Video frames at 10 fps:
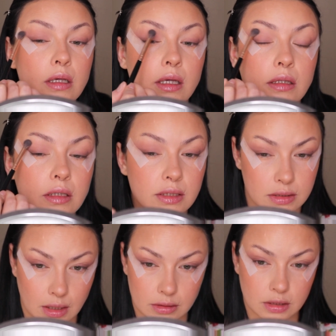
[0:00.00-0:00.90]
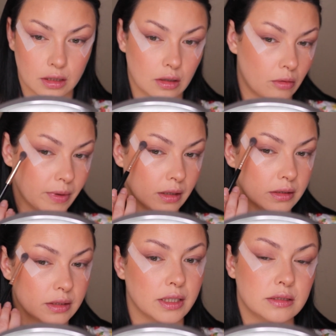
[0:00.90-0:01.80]
in the center. Oh my
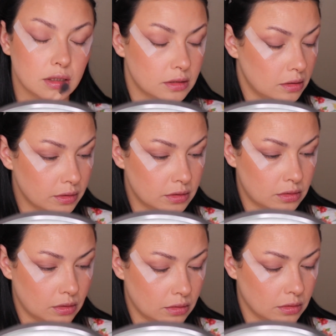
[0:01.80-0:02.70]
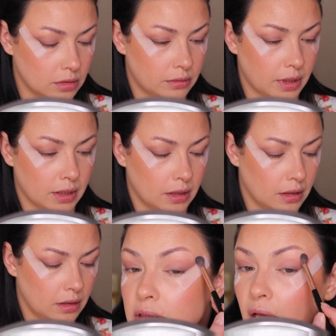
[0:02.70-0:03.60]
goodness, this looks so good
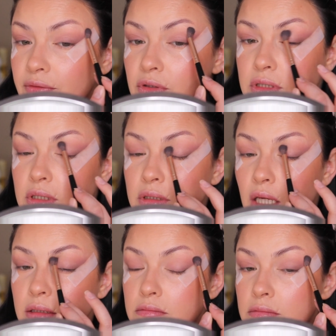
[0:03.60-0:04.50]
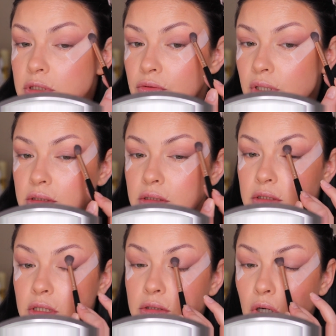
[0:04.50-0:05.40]
already. Have you seen that crazy
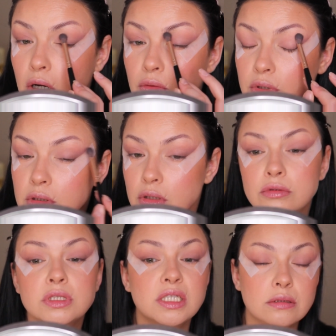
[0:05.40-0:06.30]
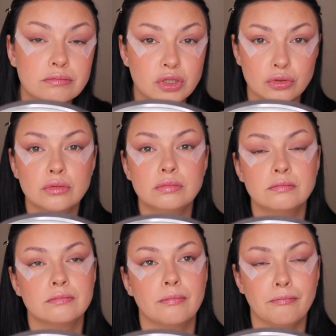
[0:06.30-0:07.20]
TikTok with those two
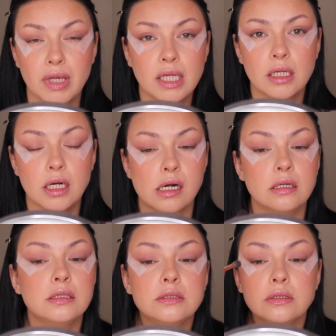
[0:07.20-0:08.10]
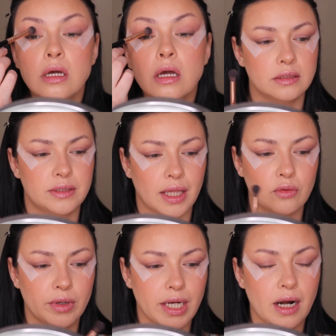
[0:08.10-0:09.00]
mean girls? They
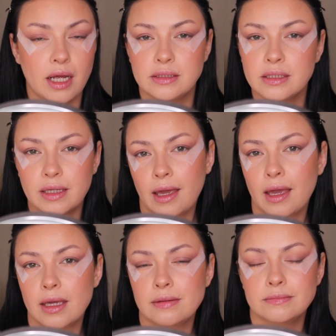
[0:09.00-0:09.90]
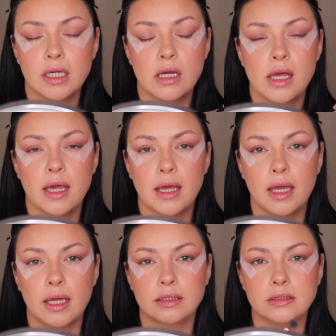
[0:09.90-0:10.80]
were at the game,
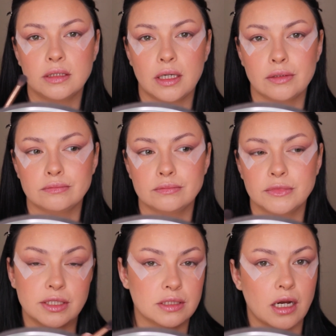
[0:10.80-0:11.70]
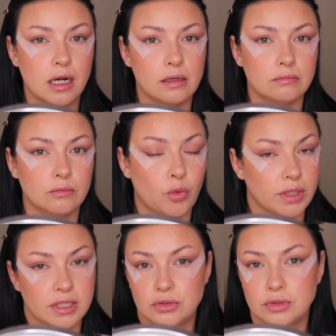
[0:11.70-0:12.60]
and this girl
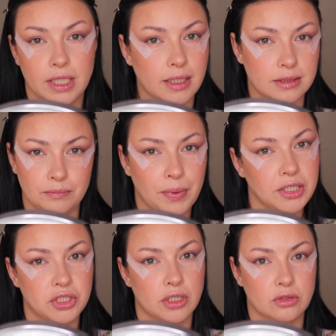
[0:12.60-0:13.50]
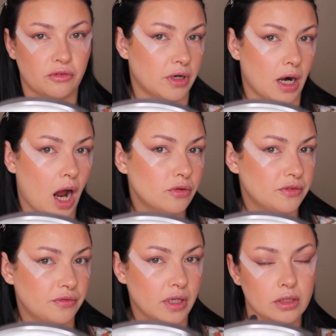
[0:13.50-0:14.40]
wanted to take some pictures of her
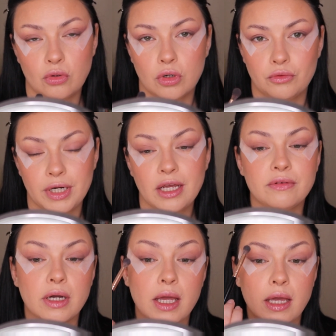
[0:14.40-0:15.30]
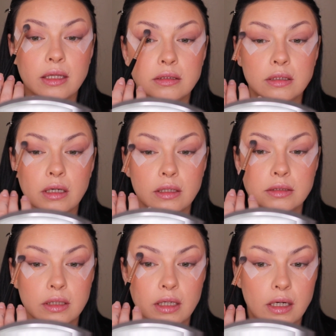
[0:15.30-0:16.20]
outfit or whatever, and
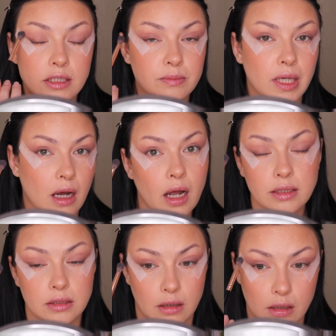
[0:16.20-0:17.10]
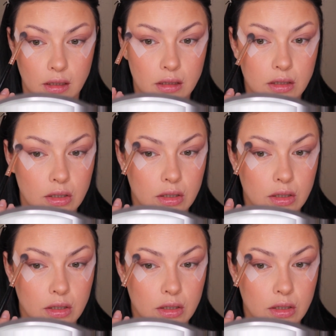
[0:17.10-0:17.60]
the girls behind her